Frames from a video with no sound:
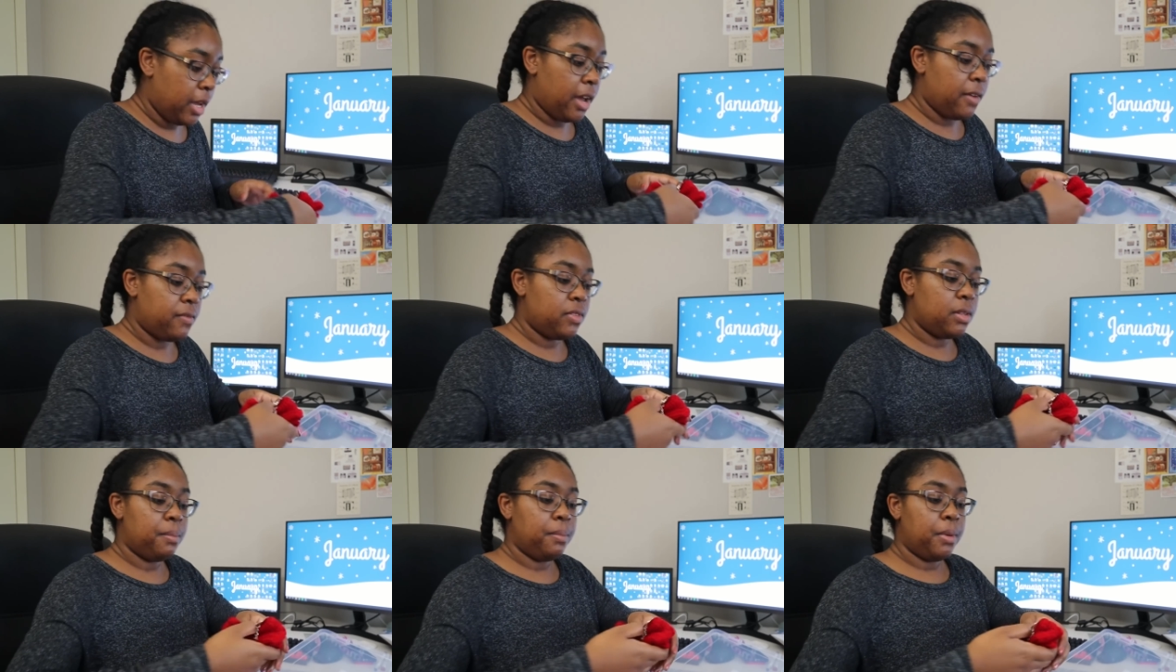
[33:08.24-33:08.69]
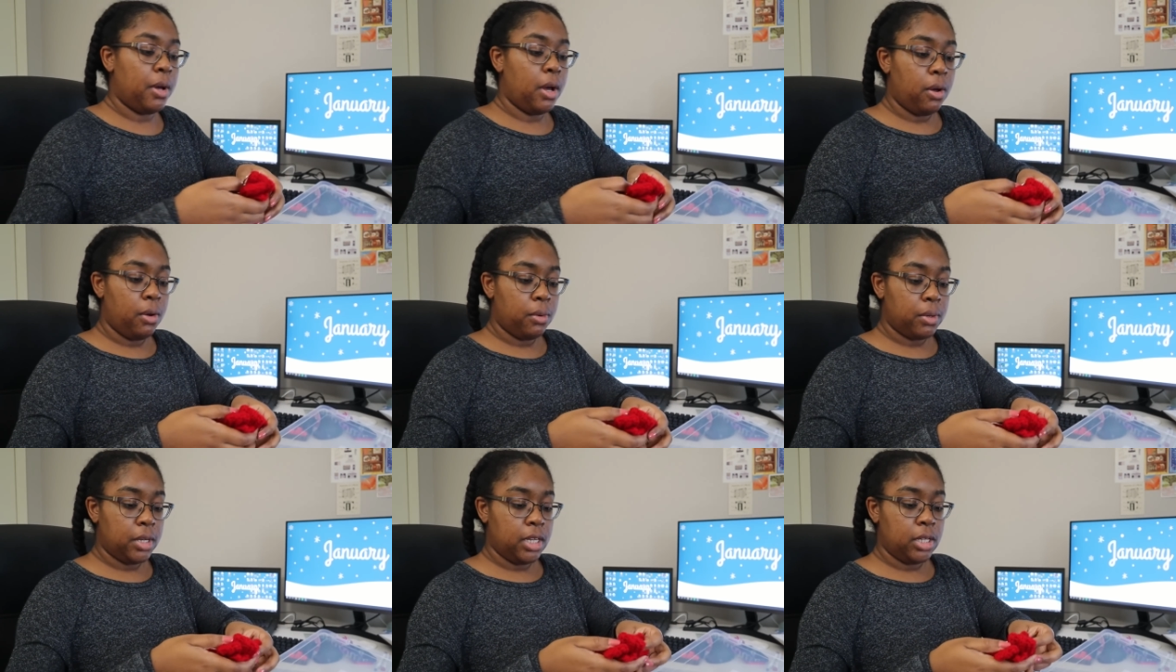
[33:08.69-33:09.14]
have the
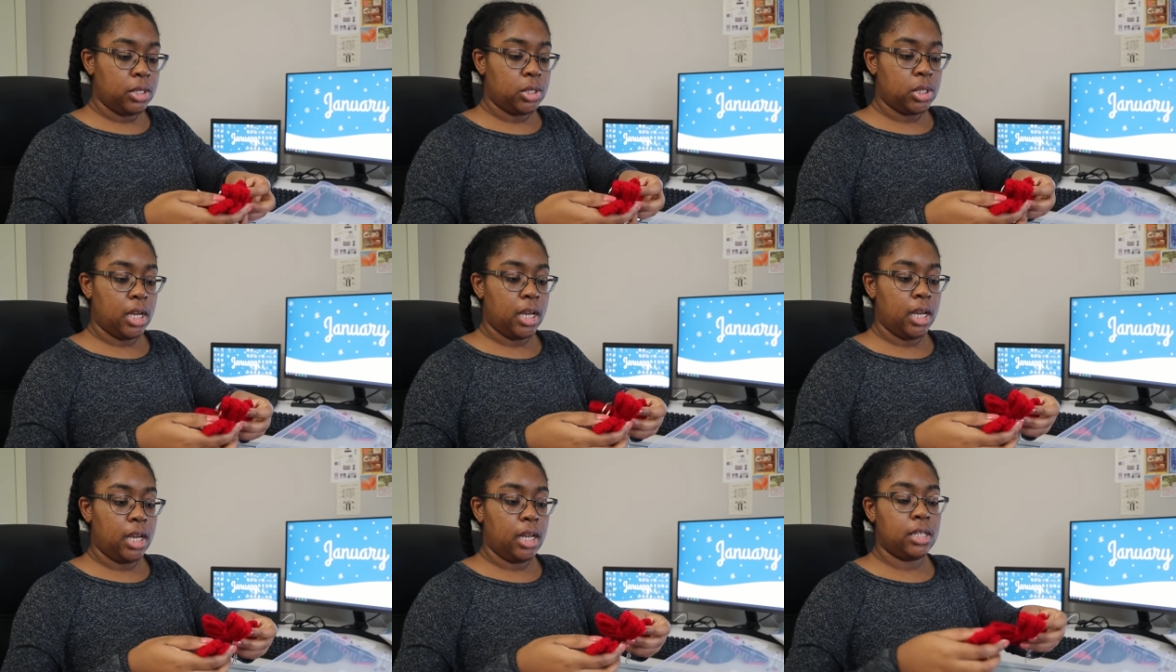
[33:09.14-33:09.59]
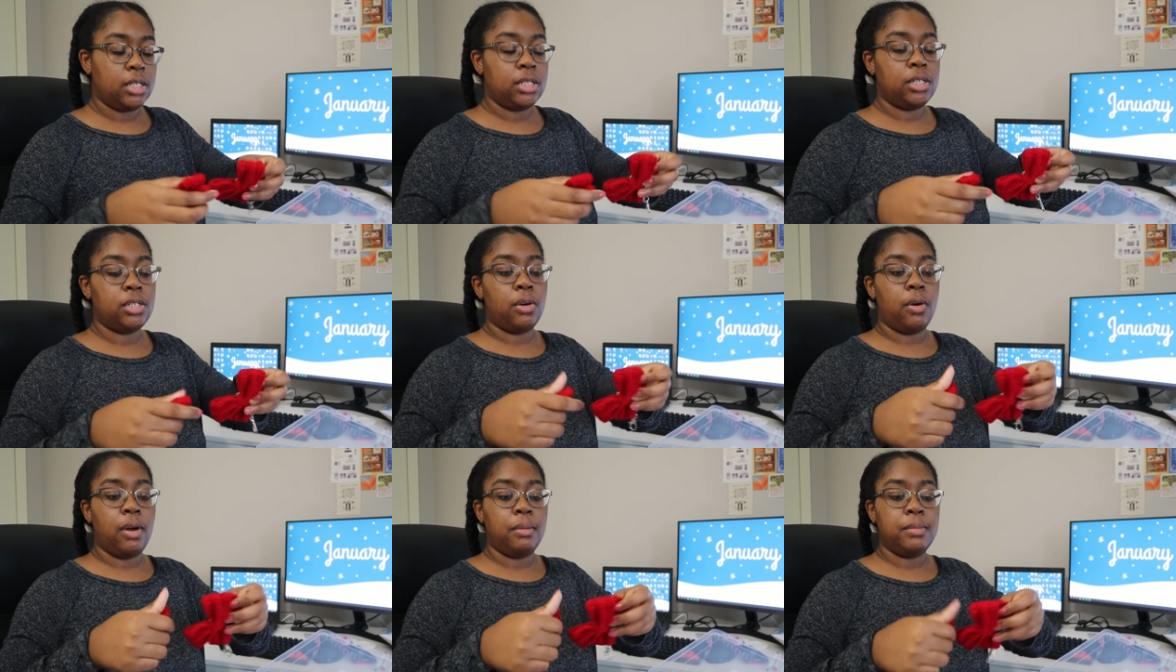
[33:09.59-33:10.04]
bow keychains,
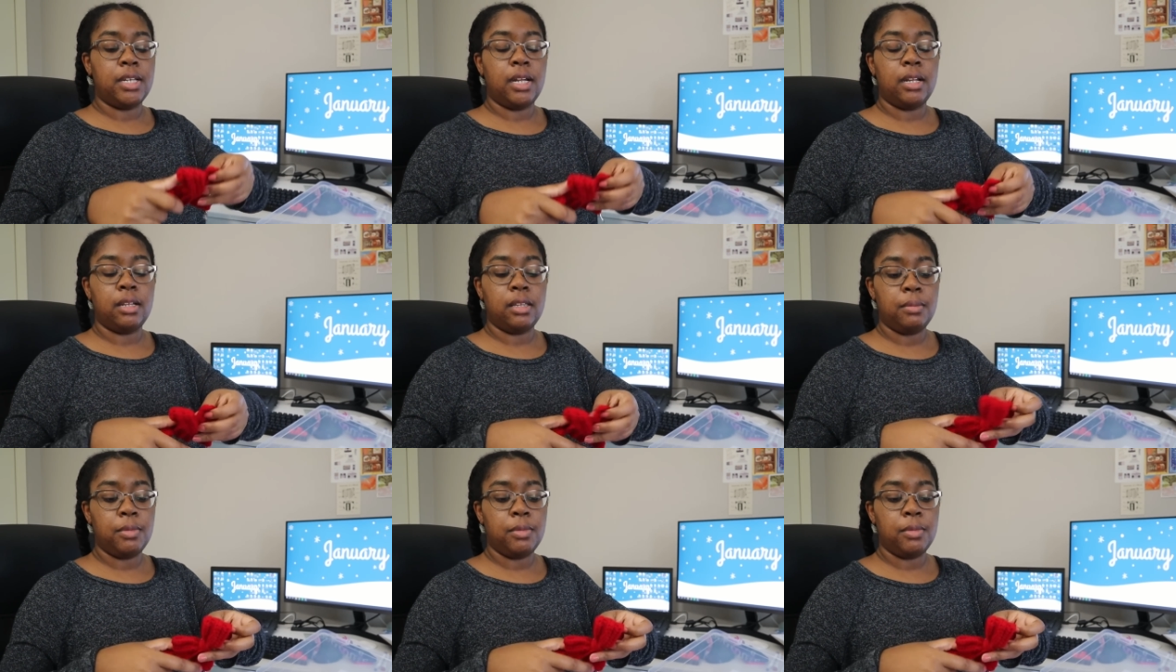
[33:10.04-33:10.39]
so I'm selling